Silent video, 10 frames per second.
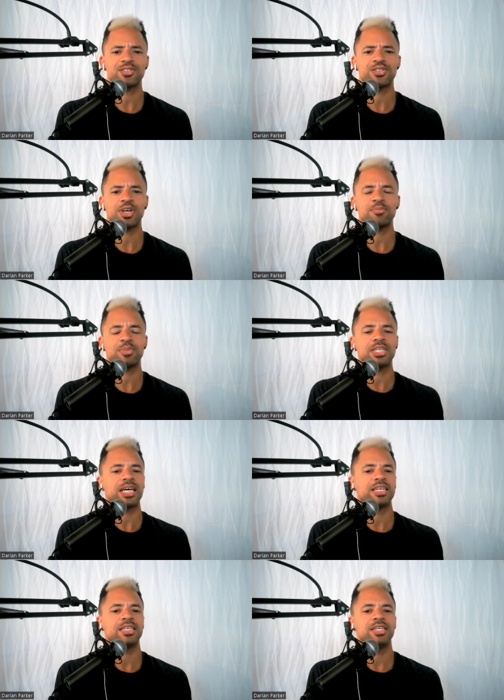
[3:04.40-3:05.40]
in the gym but
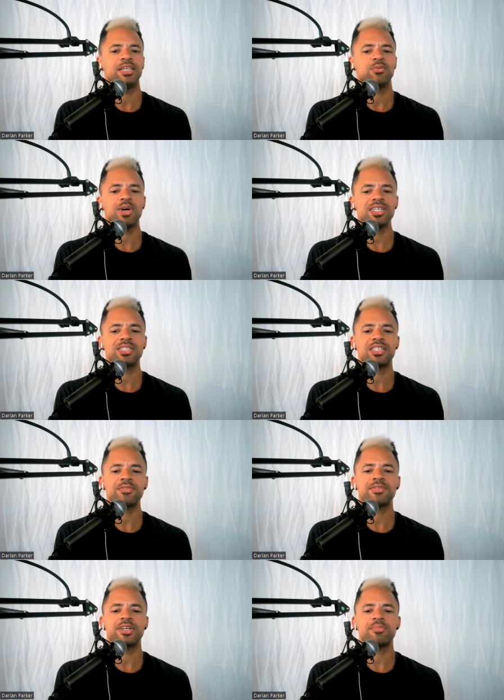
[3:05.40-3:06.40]
like what is
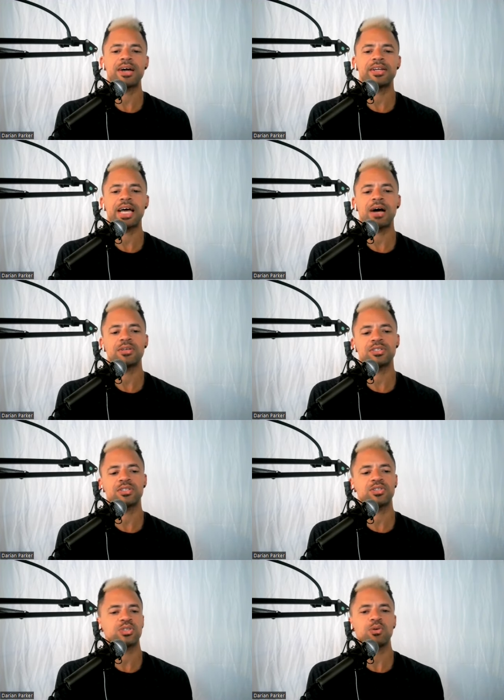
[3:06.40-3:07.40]
different about now is
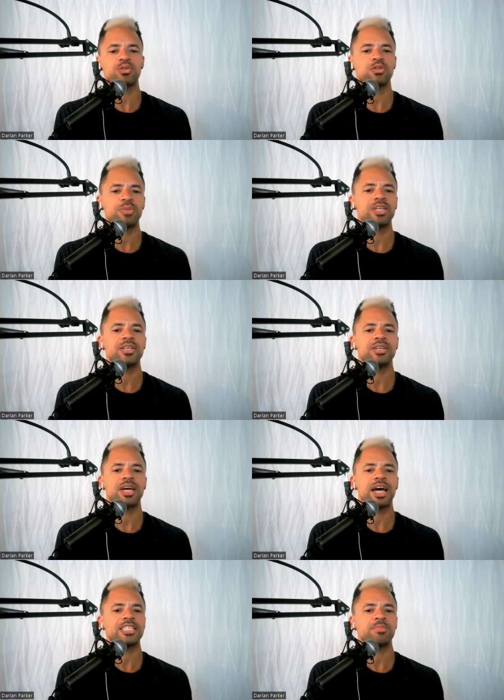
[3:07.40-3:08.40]
it the social media
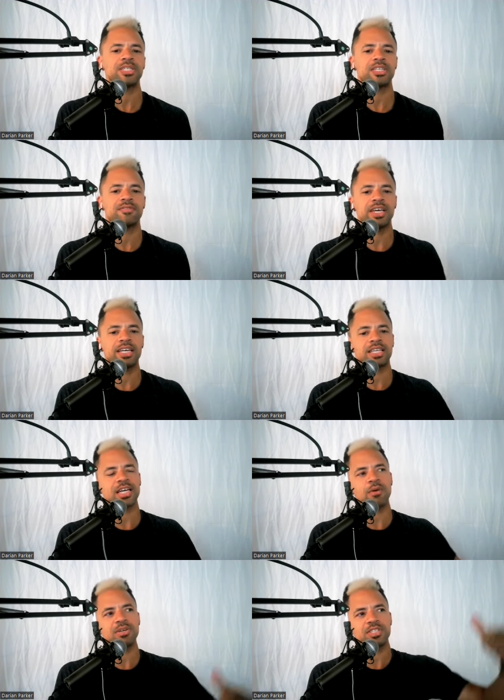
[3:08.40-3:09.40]
aspect of things
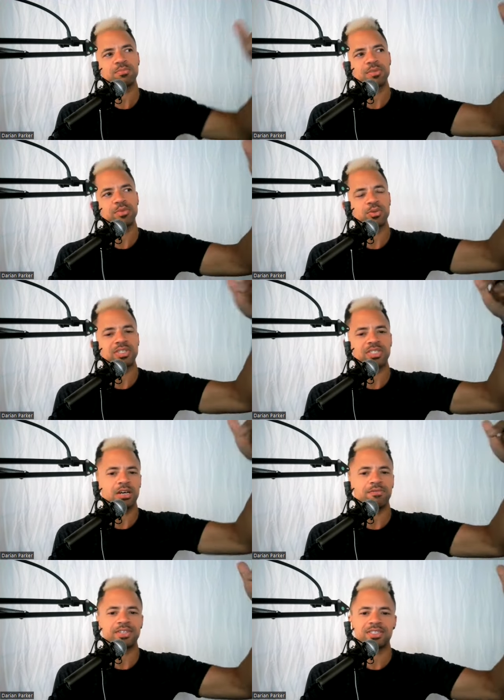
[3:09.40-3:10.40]
like I always see people doing
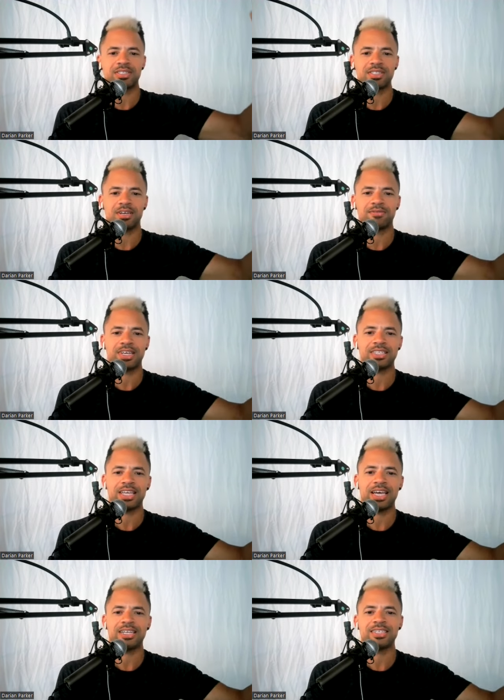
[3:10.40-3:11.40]
selfies and stuff like
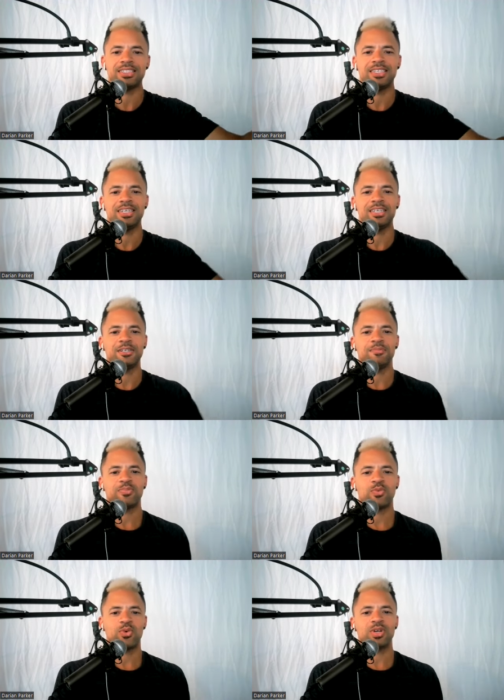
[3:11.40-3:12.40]
that and
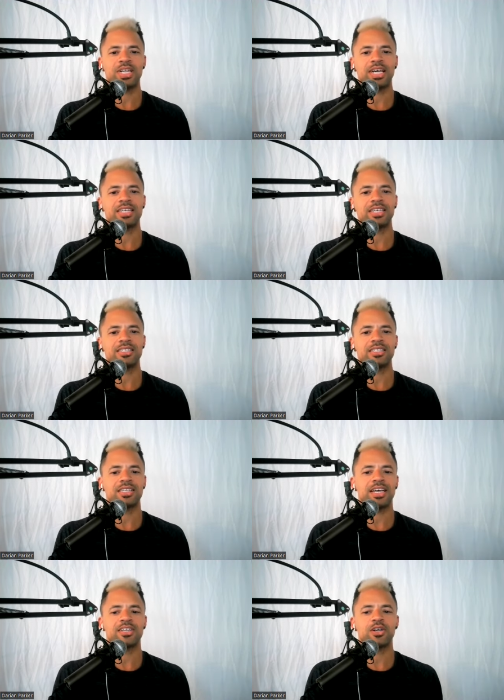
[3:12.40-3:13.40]
or like is
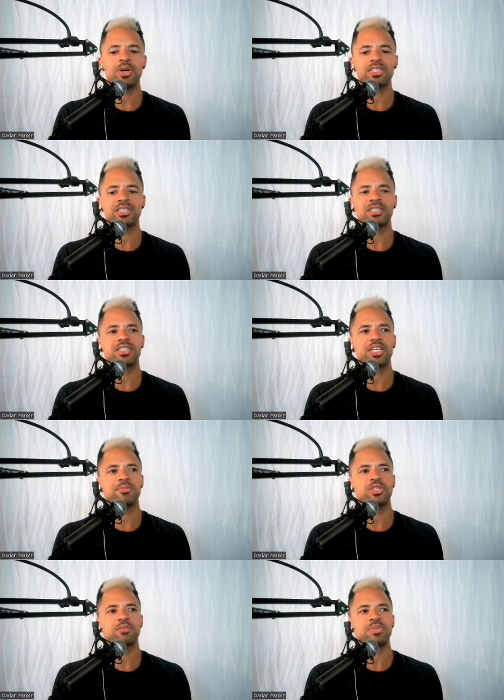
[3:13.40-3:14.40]
it like going to the
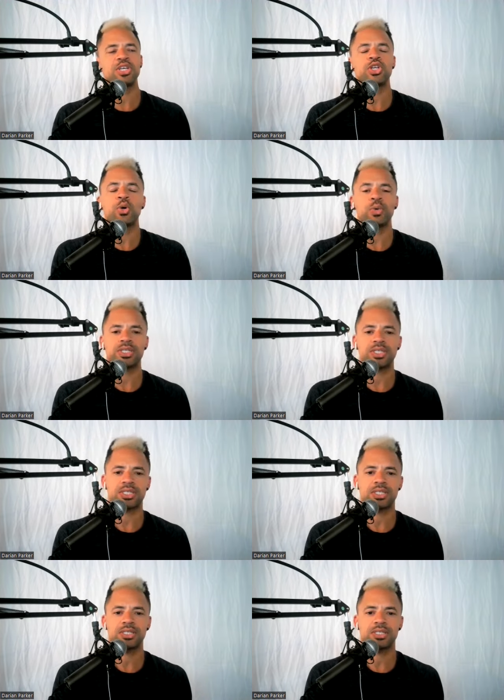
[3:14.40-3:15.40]
gym to be
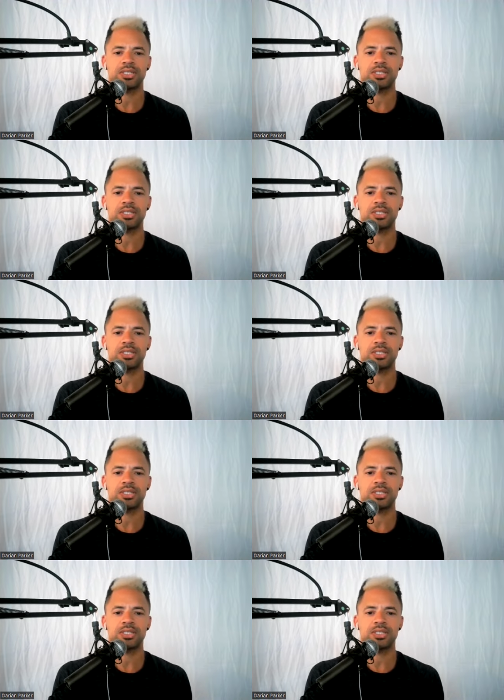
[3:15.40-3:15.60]
noticed